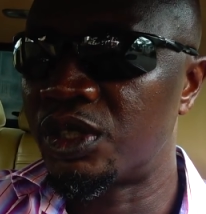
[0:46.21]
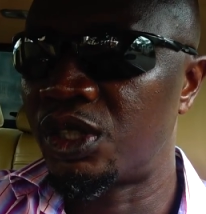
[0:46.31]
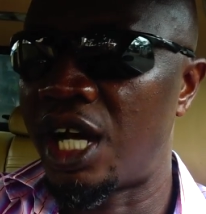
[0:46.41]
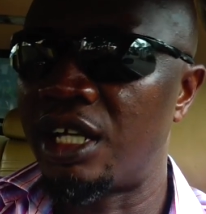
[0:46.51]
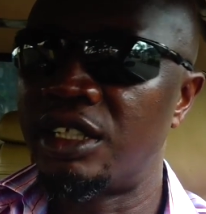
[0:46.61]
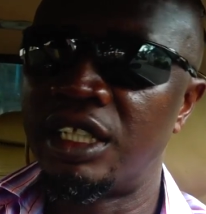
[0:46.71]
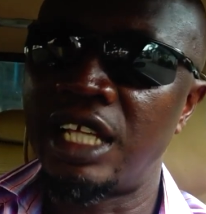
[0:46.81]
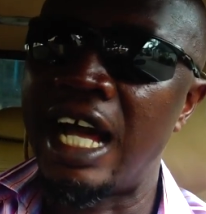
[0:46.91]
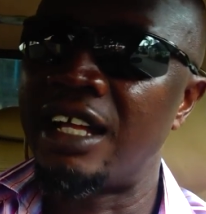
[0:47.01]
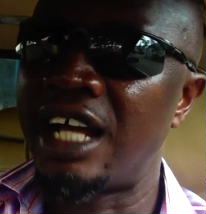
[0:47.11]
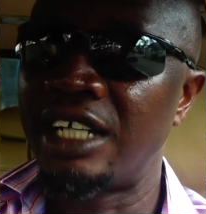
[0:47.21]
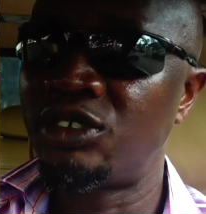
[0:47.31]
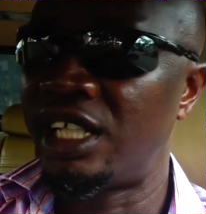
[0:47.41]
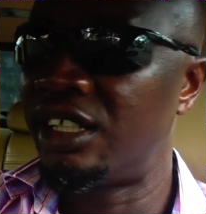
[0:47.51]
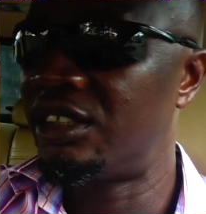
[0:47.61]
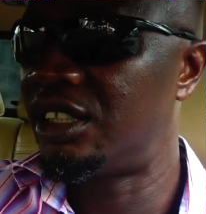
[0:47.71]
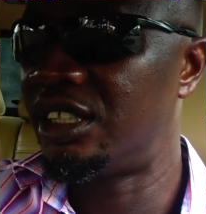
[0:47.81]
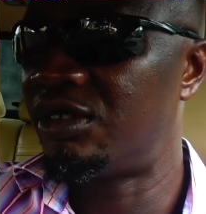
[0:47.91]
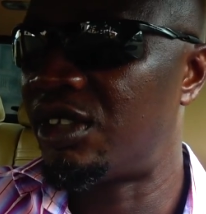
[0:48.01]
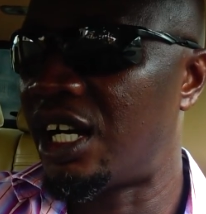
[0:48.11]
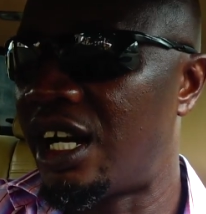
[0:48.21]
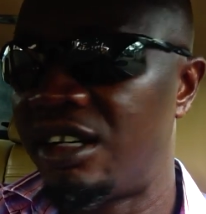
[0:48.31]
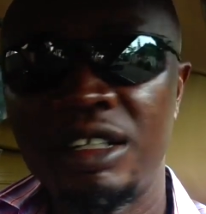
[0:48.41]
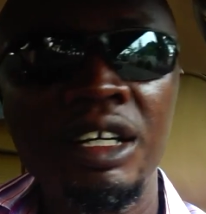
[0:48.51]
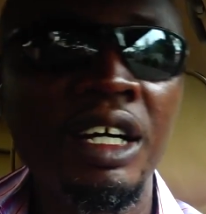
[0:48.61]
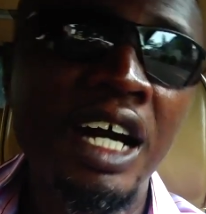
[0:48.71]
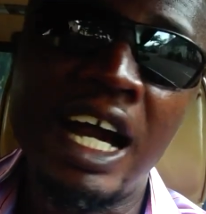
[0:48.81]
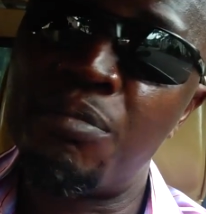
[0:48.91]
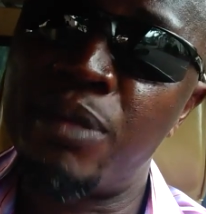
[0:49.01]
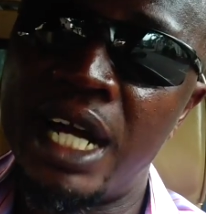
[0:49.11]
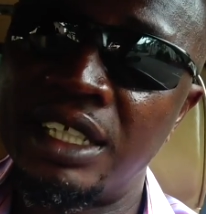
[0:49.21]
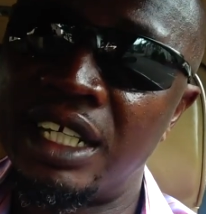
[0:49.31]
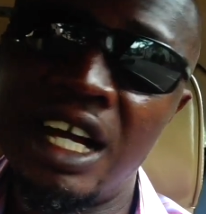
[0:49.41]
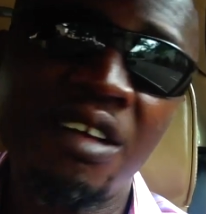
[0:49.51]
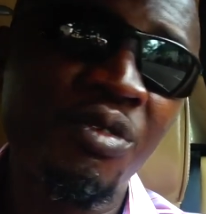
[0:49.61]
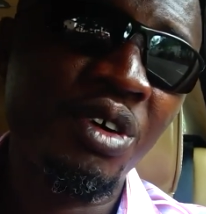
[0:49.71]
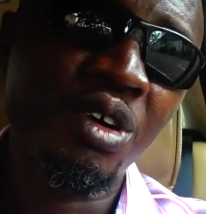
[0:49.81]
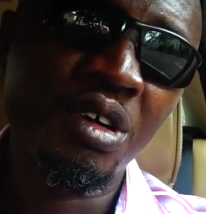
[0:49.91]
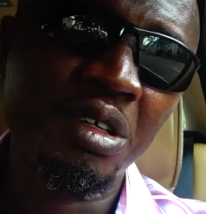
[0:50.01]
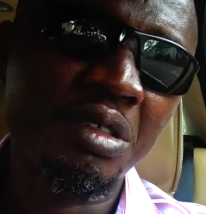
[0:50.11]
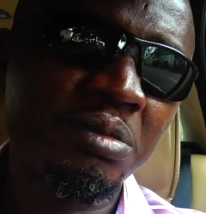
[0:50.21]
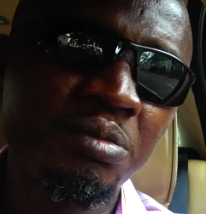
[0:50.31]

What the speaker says: I actually didn't. I parked the car for